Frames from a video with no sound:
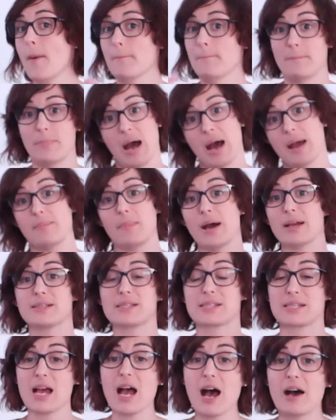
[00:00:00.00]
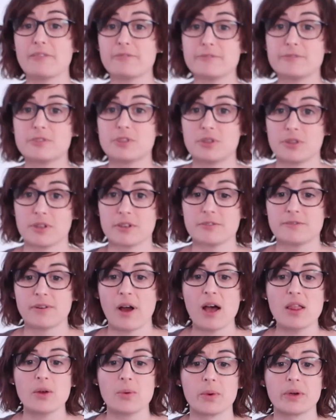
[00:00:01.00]
"Buy my stuff," to their
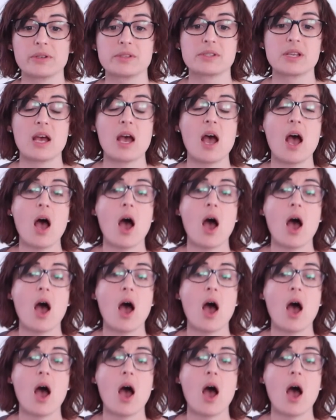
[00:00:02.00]
followers.